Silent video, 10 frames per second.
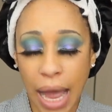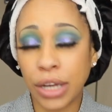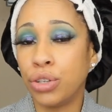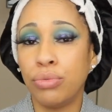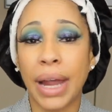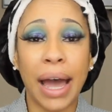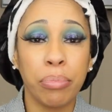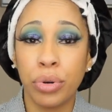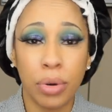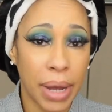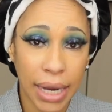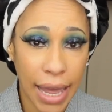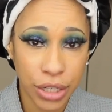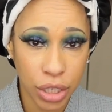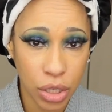I do not pull my
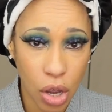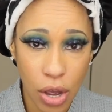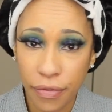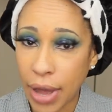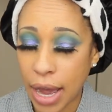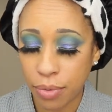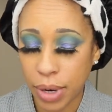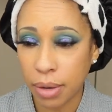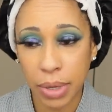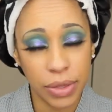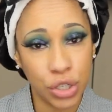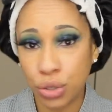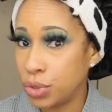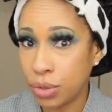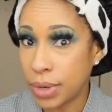lashes off. I recommend that
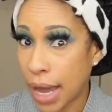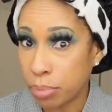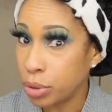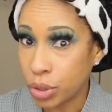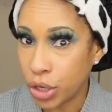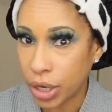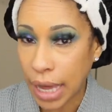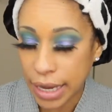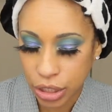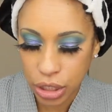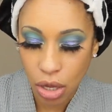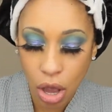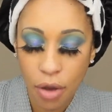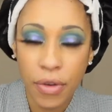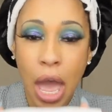you do not pull your lashes off.